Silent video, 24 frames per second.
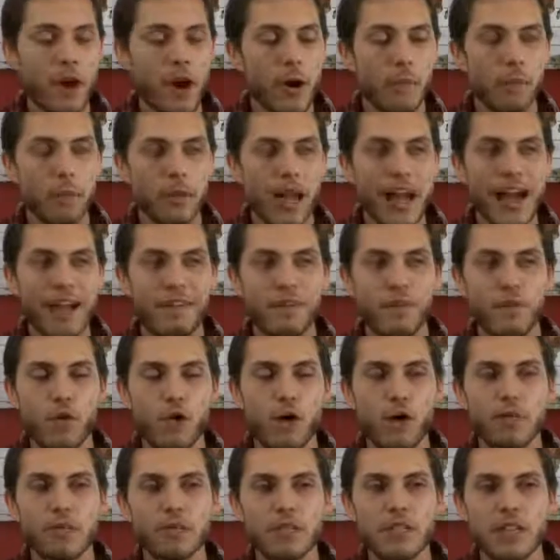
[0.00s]
are
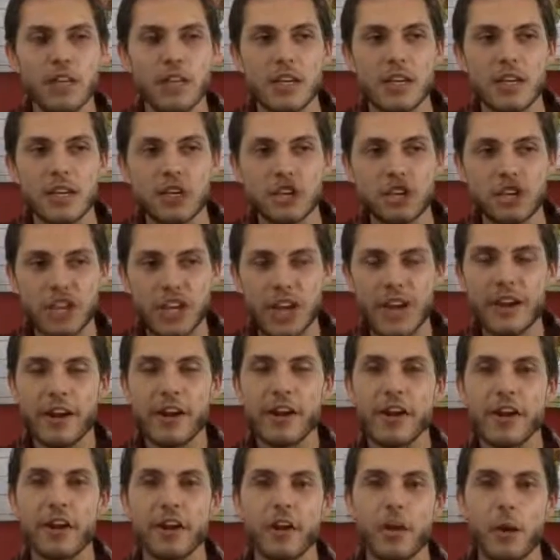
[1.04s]
platforms
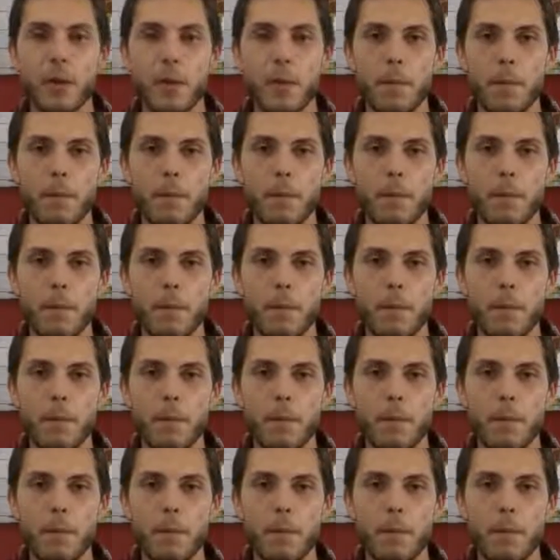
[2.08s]
shared